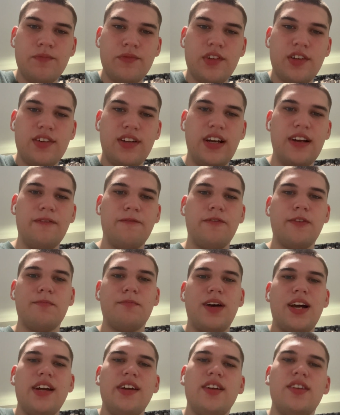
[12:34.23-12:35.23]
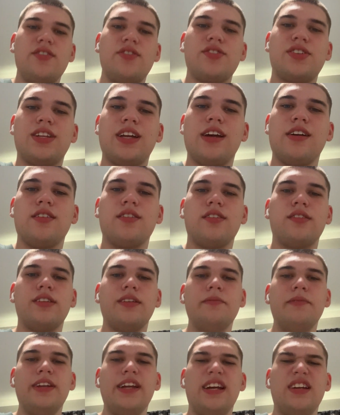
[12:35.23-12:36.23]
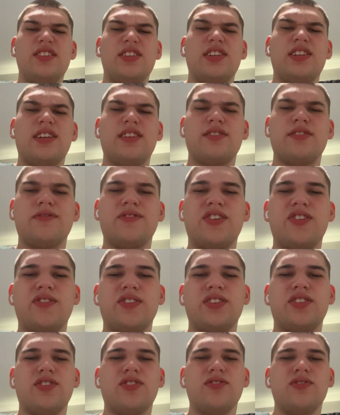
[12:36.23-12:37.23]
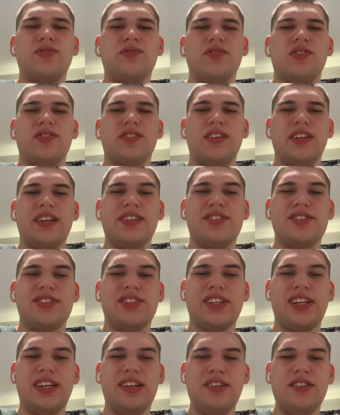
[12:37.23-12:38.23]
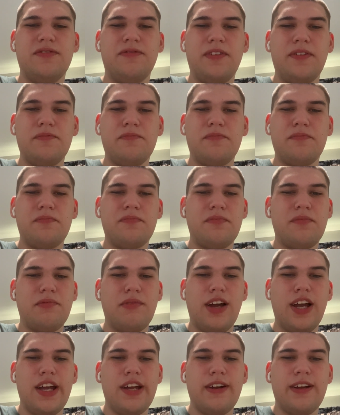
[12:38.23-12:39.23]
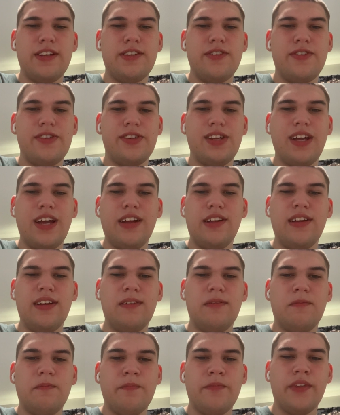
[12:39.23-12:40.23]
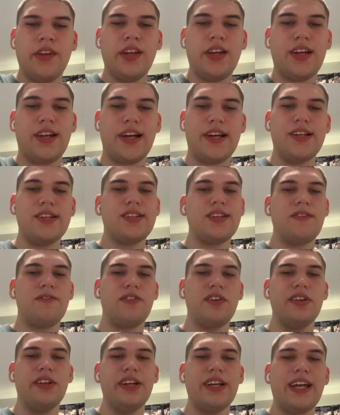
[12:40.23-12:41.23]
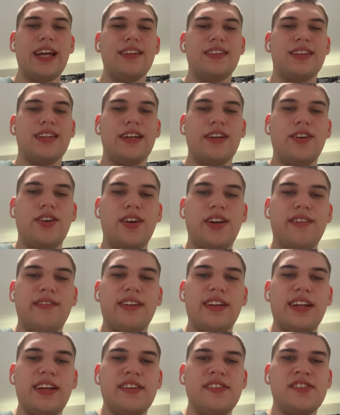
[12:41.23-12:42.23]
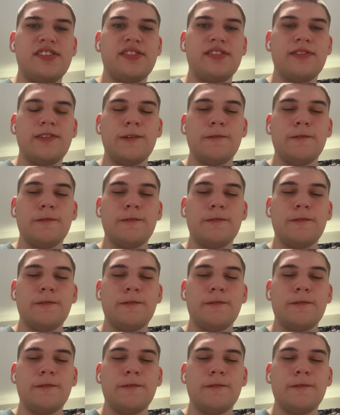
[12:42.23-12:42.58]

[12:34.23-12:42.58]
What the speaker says: Like, from my understanding, Illumination doesn't really do deleted scenes, from my understanding. Because if you look at their DVDs,